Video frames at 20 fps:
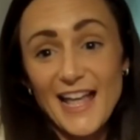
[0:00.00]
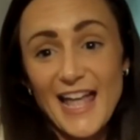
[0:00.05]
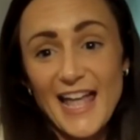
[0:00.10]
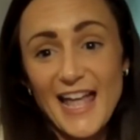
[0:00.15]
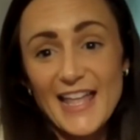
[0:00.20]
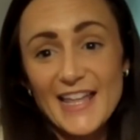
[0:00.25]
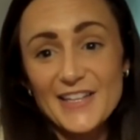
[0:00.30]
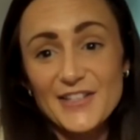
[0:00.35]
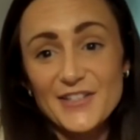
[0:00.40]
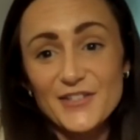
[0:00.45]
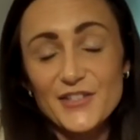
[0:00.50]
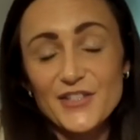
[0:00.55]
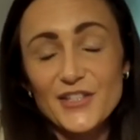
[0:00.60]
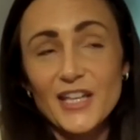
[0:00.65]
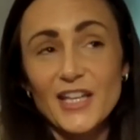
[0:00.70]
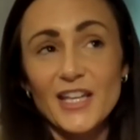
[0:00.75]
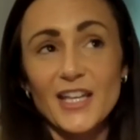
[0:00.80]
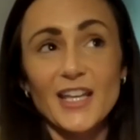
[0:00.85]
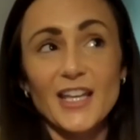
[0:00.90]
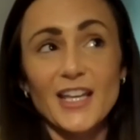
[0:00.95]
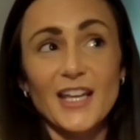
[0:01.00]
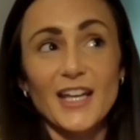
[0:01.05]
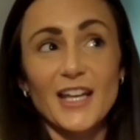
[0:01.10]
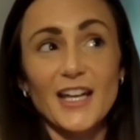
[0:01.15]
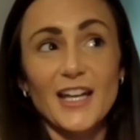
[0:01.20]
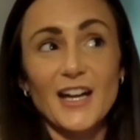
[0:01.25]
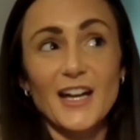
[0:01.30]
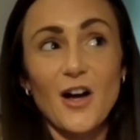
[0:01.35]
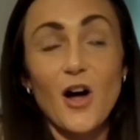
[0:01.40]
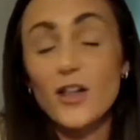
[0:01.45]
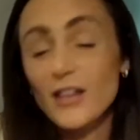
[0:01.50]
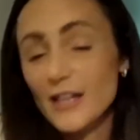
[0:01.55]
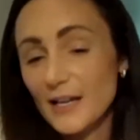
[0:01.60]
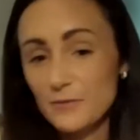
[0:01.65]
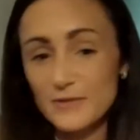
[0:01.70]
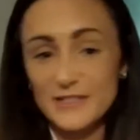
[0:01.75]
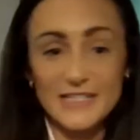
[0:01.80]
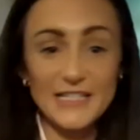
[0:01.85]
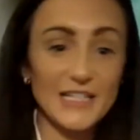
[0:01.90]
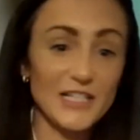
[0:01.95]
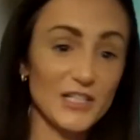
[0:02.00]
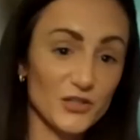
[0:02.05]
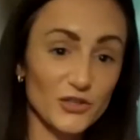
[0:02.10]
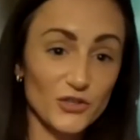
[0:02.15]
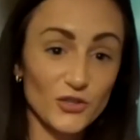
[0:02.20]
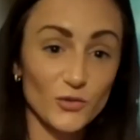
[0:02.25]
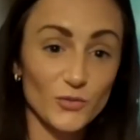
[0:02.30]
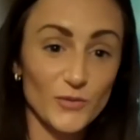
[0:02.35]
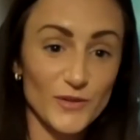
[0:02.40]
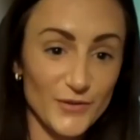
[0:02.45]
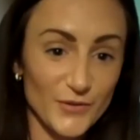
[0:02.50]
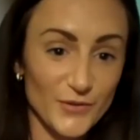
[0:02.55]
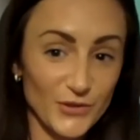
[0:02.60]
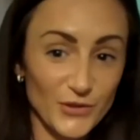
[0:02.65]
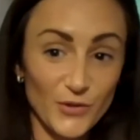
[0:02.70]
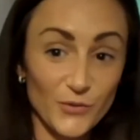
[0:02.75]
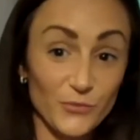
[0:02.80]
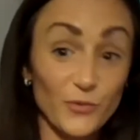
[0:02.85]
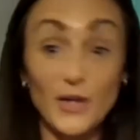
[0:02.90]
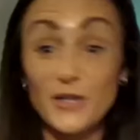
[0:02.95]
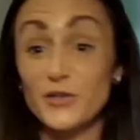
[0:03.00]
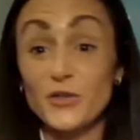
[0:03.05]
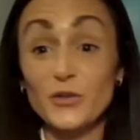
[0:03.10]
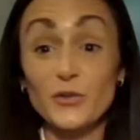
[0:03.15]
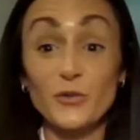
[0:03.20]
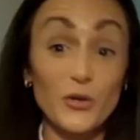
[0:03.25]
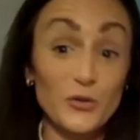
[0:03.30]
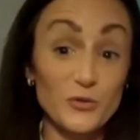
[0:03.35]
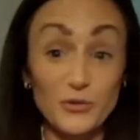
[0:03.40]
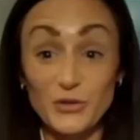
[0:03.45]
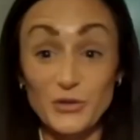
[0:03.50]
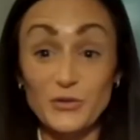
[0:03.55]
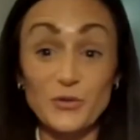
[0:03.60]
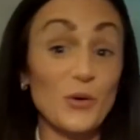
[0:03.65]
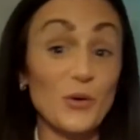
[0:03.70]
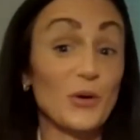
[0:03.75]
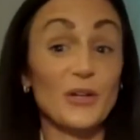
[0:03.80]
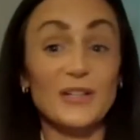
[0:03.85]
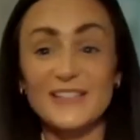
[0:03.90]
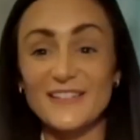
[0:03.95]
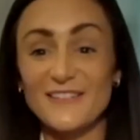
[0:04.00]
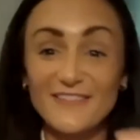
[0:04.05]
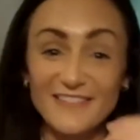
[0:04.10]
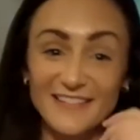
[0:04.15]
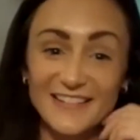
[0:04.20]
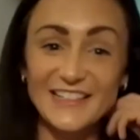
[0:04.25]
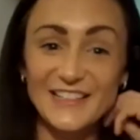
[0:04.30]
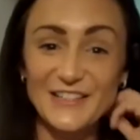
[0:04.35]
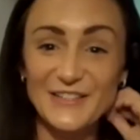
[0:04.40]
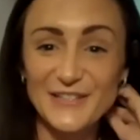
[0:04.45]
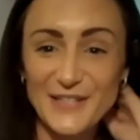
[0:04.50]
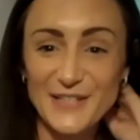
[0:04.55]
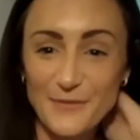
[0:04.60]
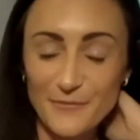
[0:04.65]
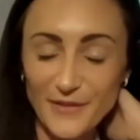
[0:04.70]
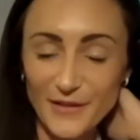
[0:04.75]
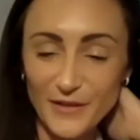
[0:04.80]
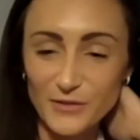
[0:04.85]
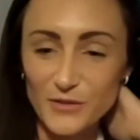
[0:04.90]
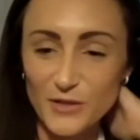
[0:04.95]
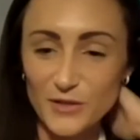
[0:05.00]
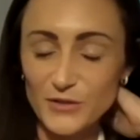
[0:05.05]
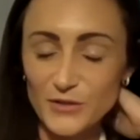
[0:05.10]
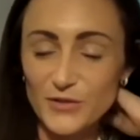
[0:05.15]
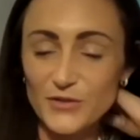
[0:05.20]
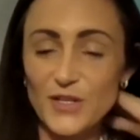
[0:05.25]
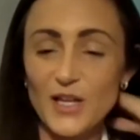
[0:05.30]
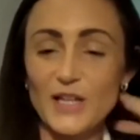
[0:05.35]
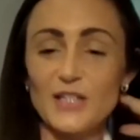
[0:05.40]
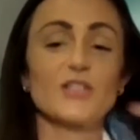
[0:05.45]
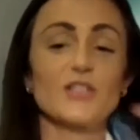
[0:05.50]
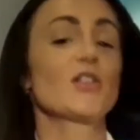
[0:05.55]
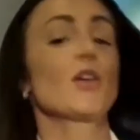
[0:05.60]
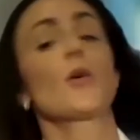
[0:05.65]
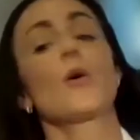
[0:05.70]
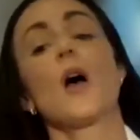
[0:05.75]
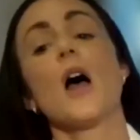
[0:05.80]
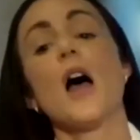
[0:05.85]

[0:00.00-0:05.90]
And all I was needing to do was, run to the grocery store or, something along those lines. So